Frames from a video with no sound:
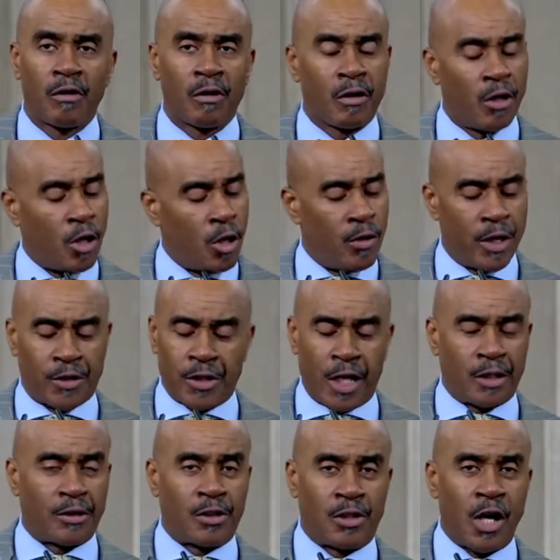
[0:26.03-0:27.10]
Glory
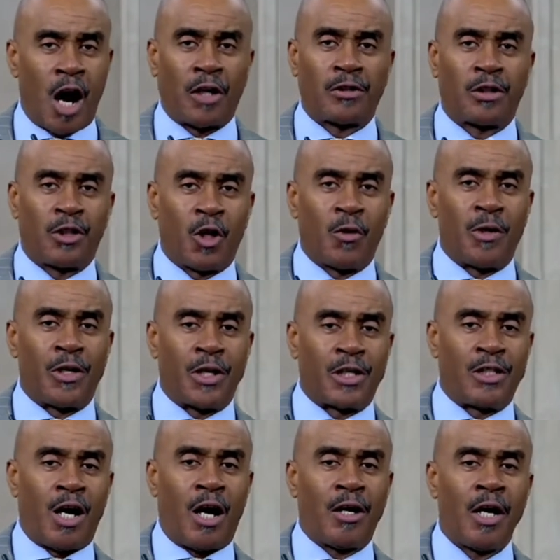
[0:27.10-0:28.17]
to God, glory to
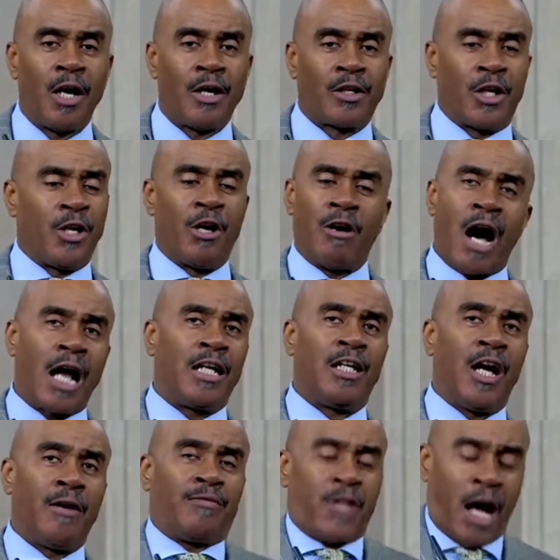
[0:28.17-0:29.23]
God. You know, I
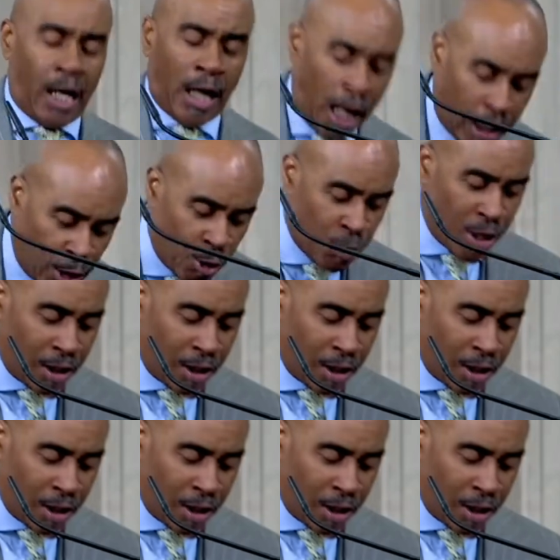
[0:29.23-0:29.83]
love, hallelujah,